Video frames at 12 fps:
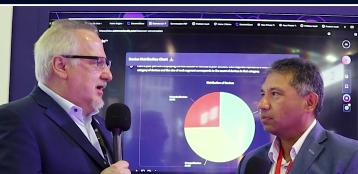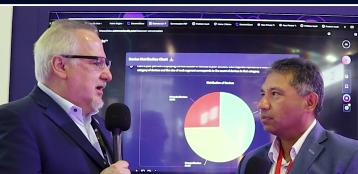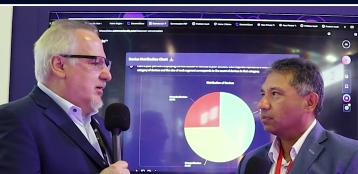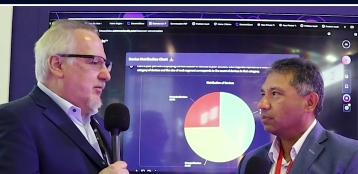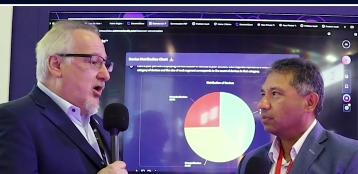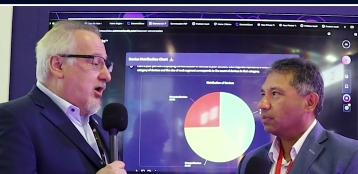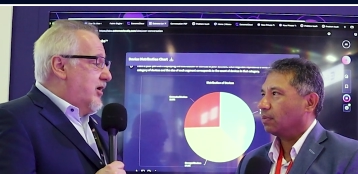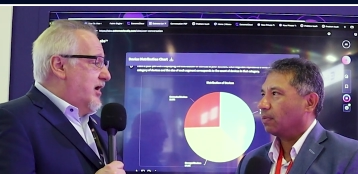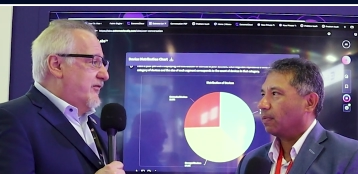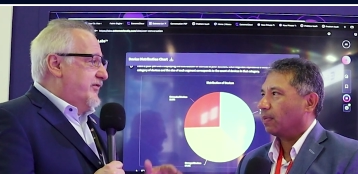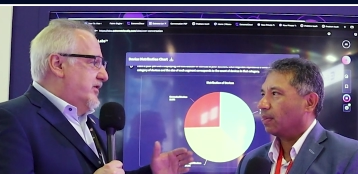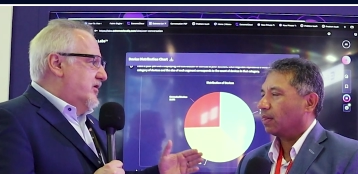Speaker 1: um,
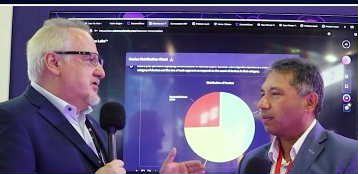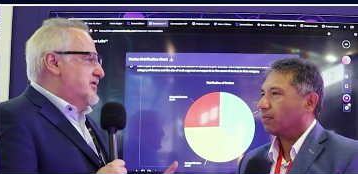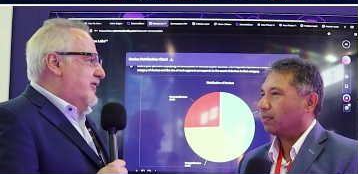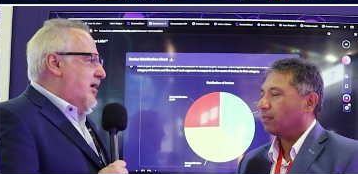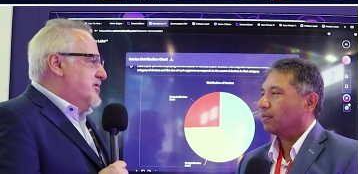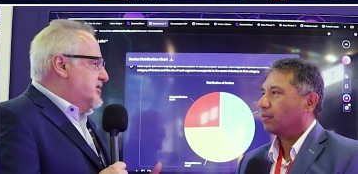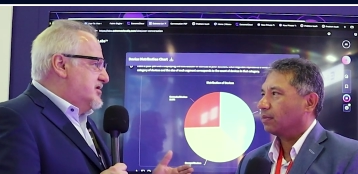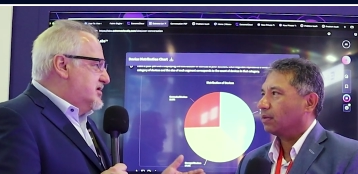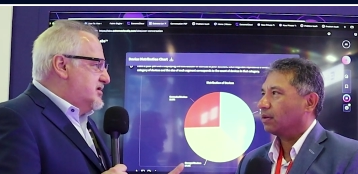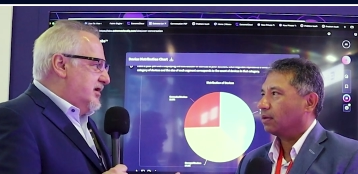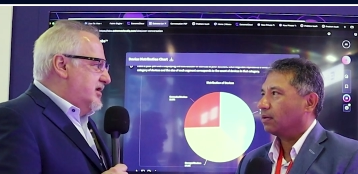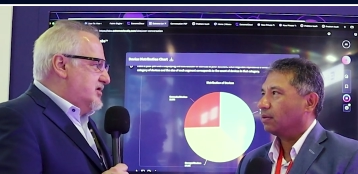RF in those environments because
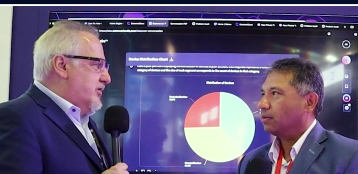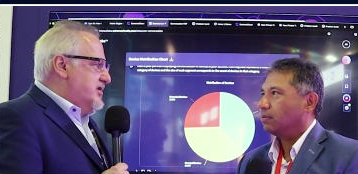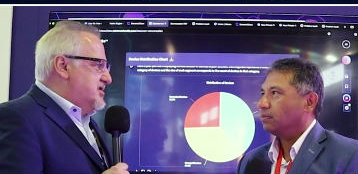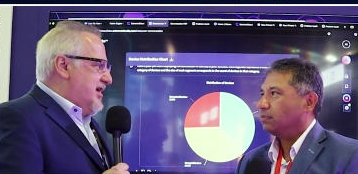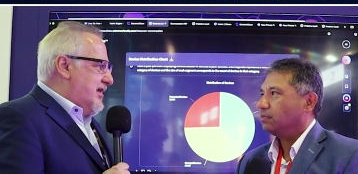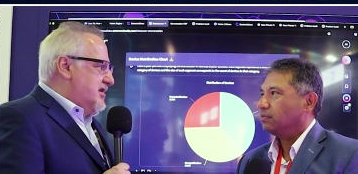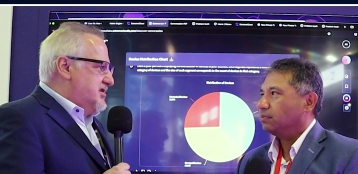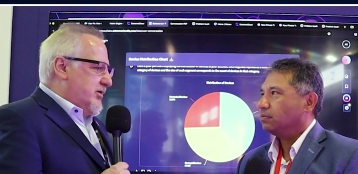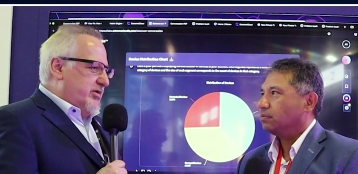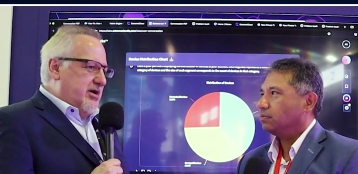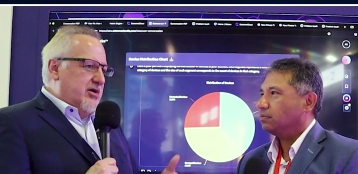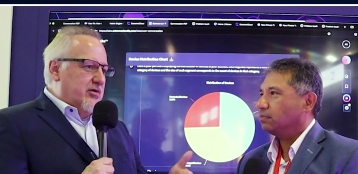it's it's always
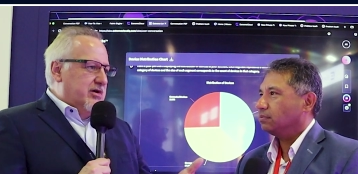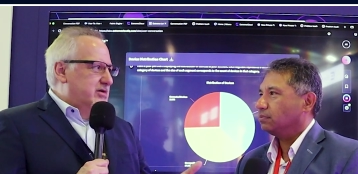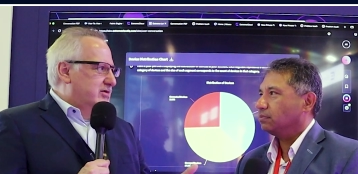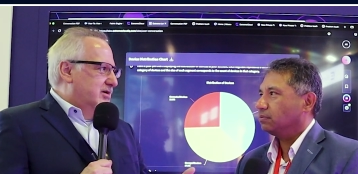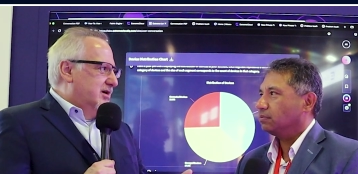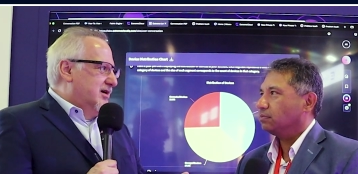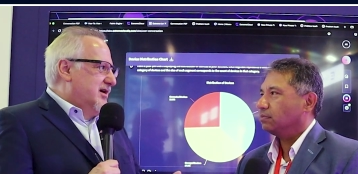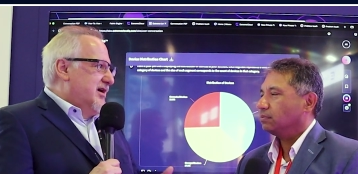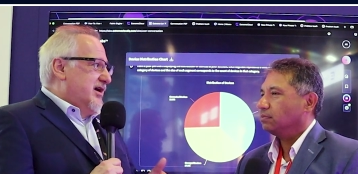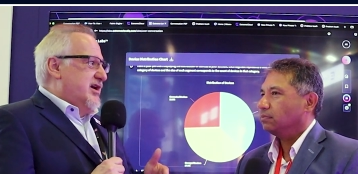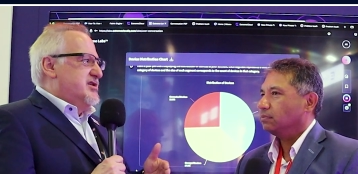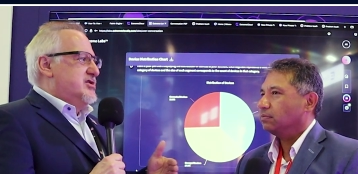challenging when you go into a
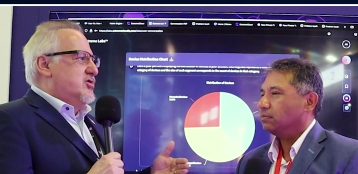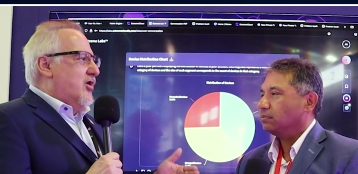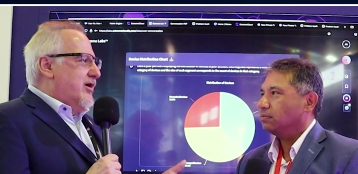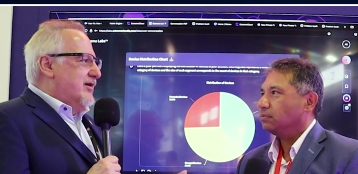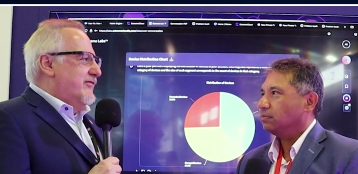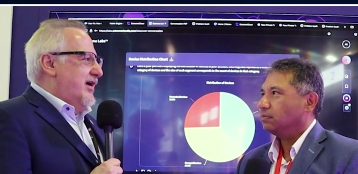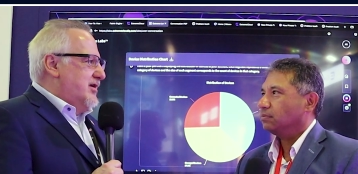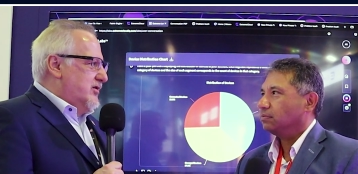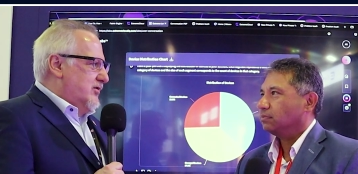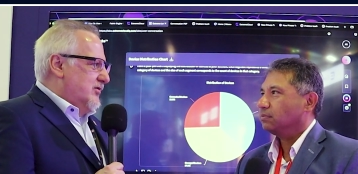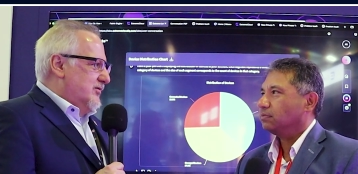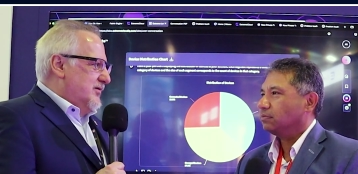historic
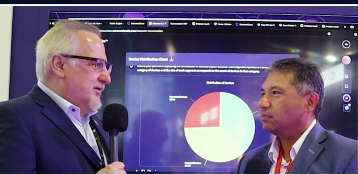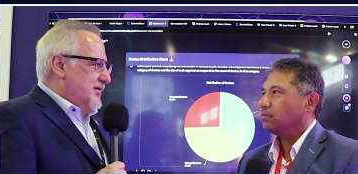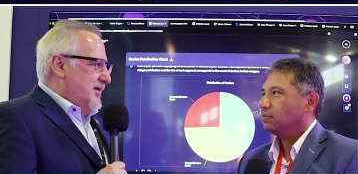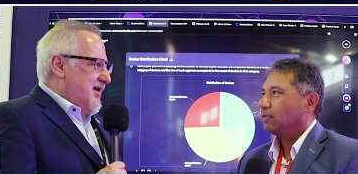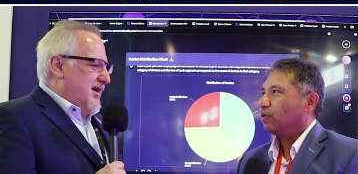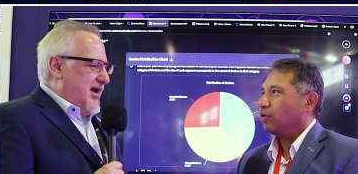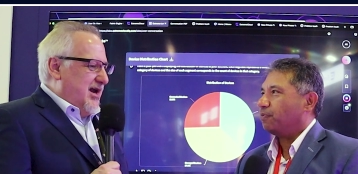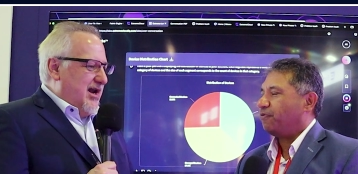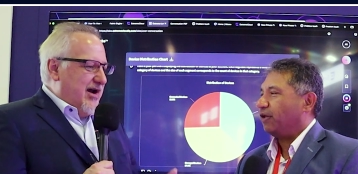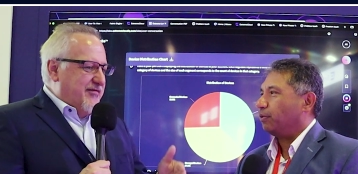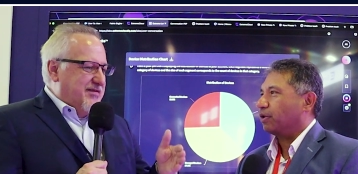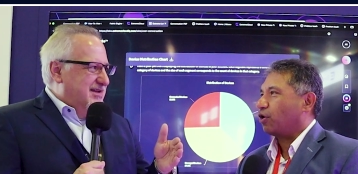venue.
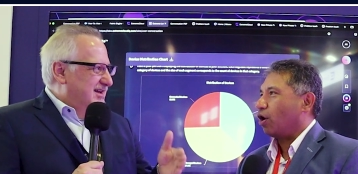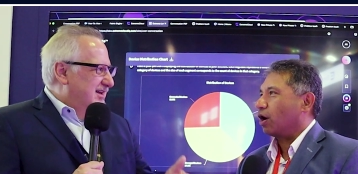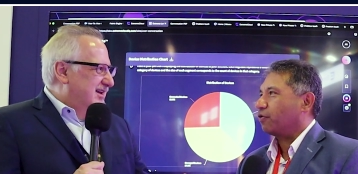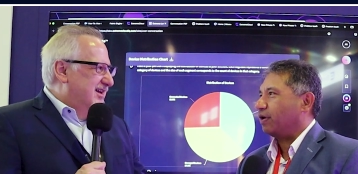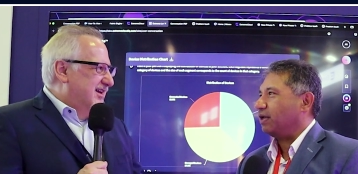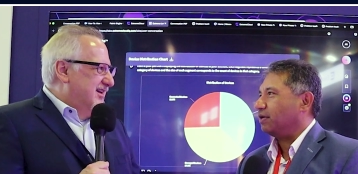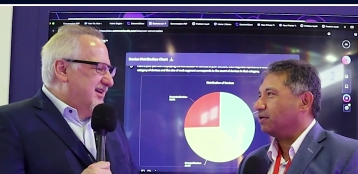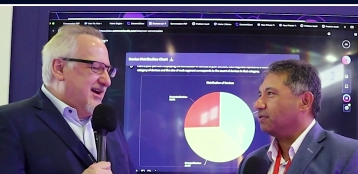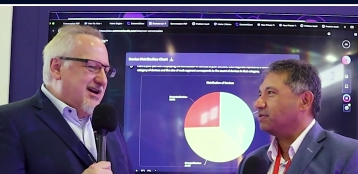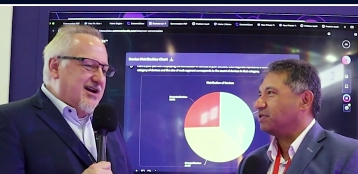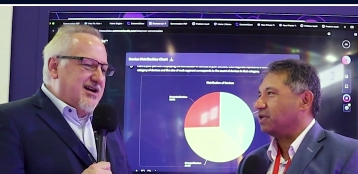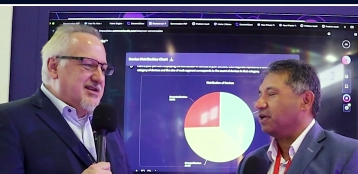
Speaker 2: and filled have, with concrete and
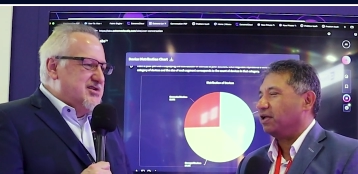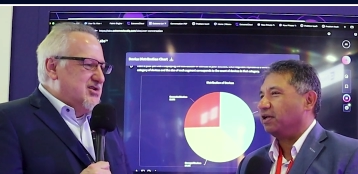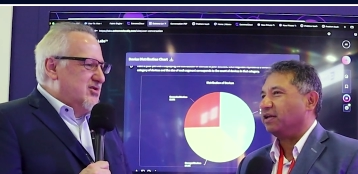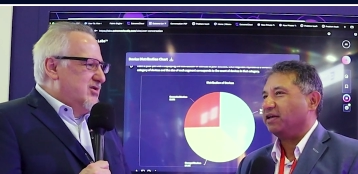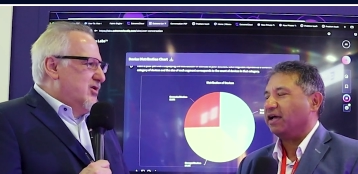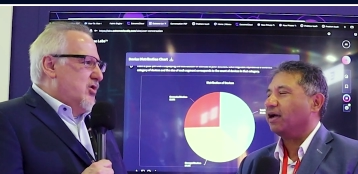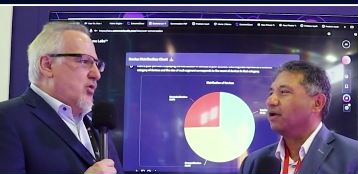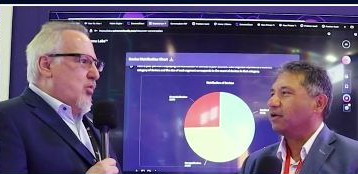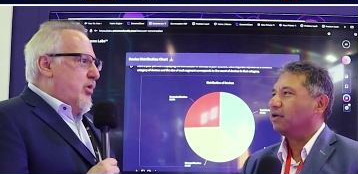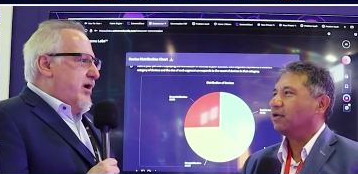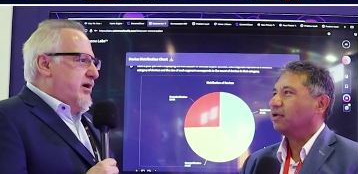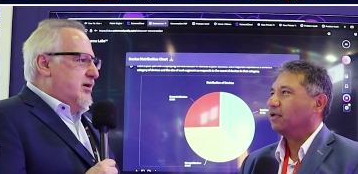yeah, steel. And so and, yeah.
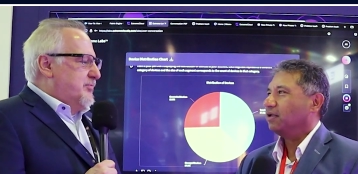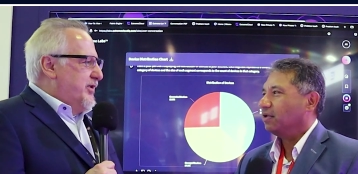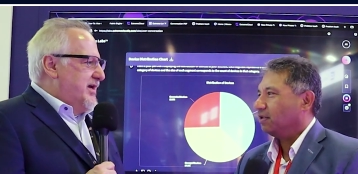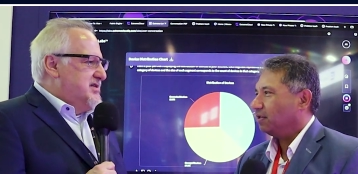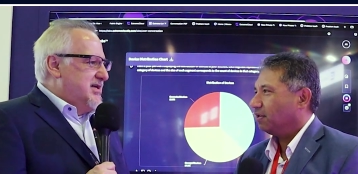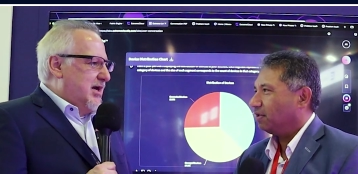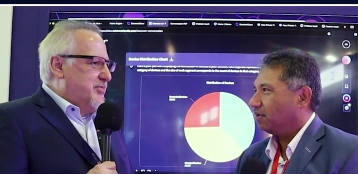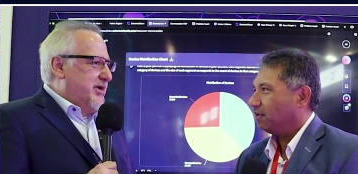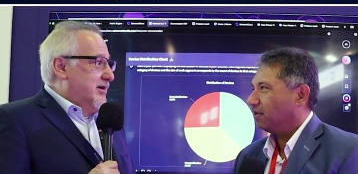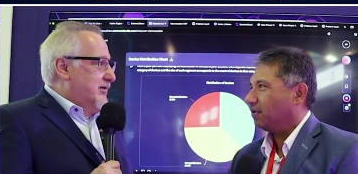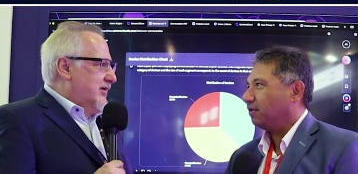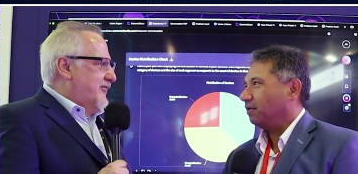
Speaker 1: where do you place the AP?
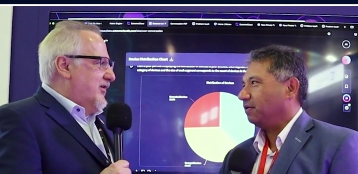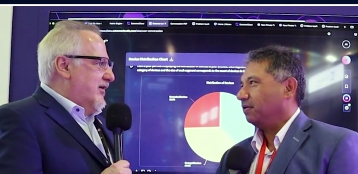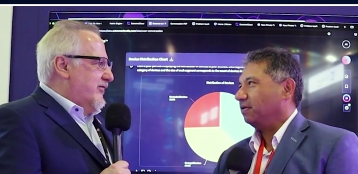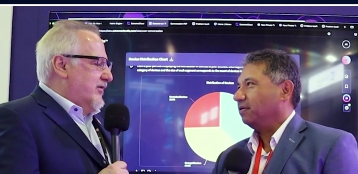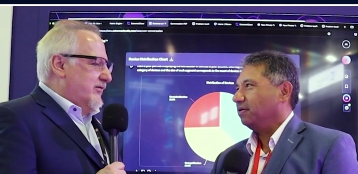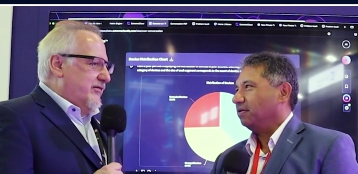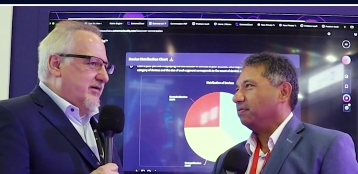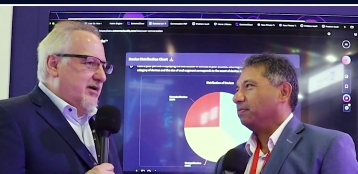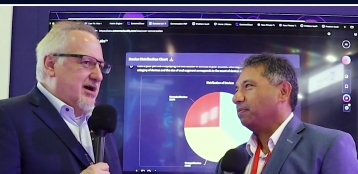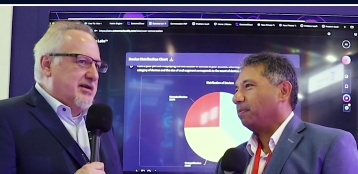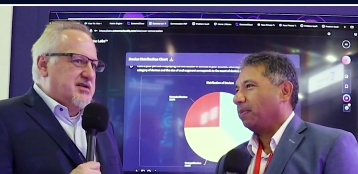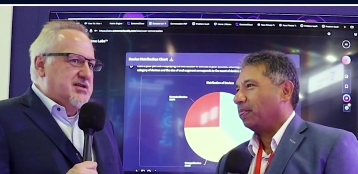If you've ever
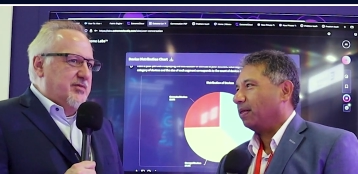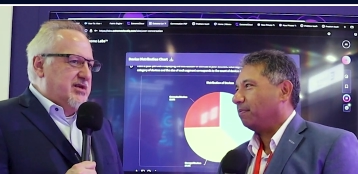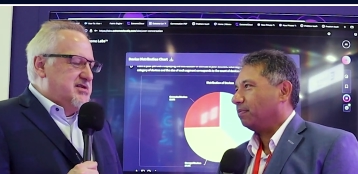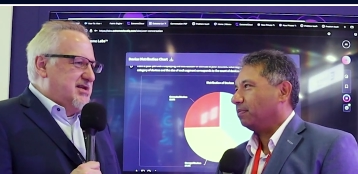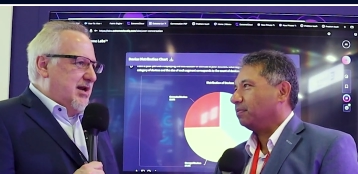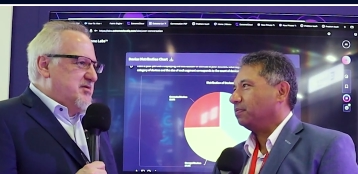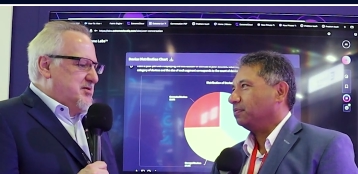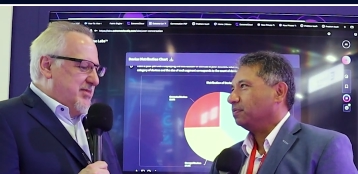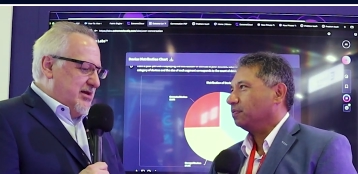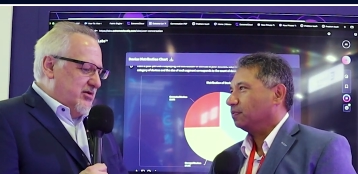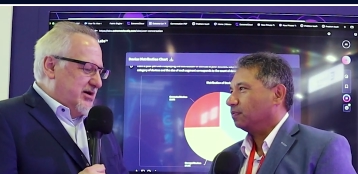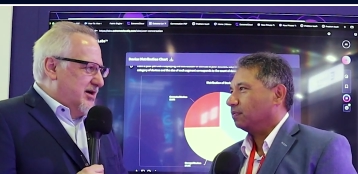gone to some of these stadiums, you
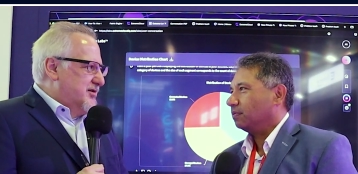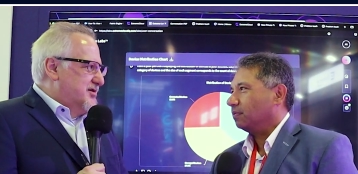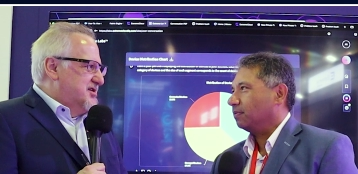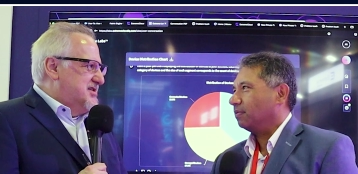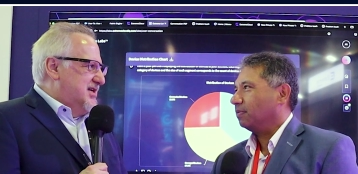may look under the